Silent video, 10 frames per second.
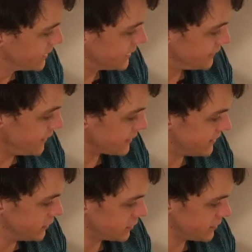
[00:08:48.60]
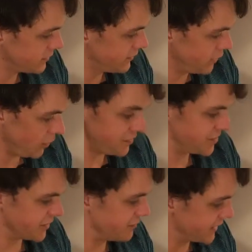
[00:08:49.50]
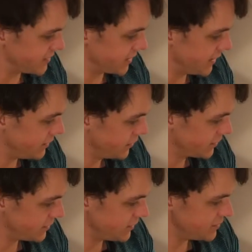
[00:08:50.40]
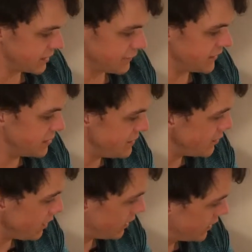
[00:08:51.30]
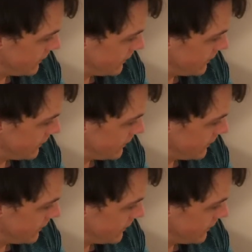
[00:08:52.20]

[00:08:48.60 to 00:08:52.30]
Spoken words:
In fact, he looked the opposite of messy. He looked at himself in the mirror.